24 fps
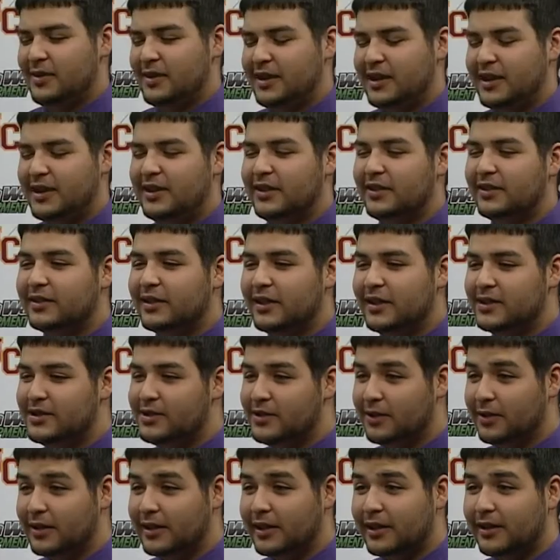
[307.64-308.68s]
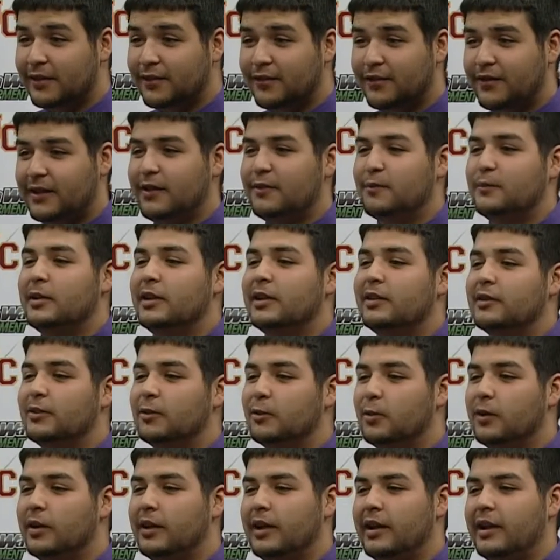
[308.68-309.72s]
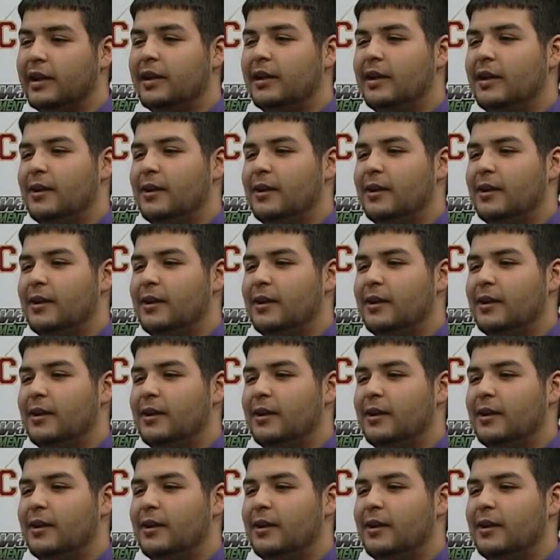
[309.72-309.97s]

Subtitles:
like you said, you only live 5 minutes away.